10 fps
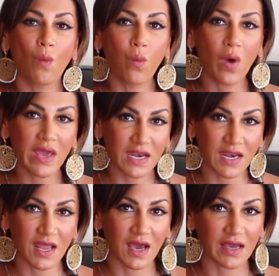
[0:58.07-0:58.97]

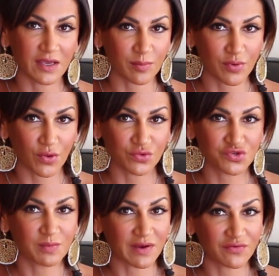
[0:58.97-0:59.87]
when I
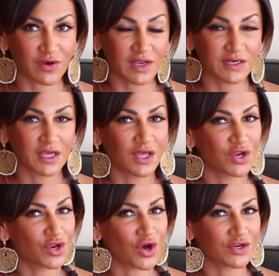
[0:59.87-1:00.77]
approach my friend,
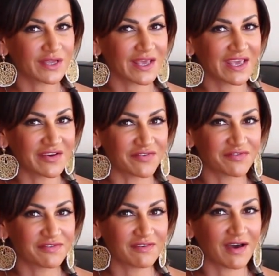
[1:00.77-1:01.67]
not
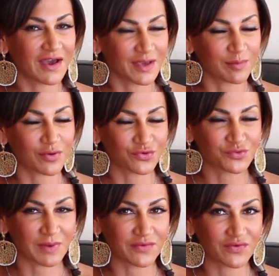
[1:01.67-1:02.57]
if I
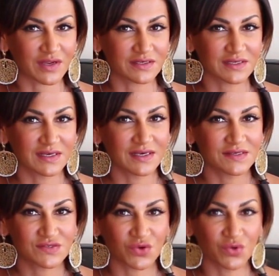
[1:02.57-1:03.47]
approach my friend.
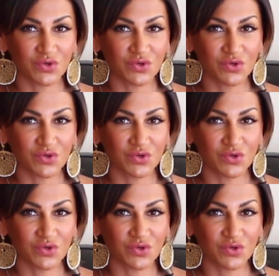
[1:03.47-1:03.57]
So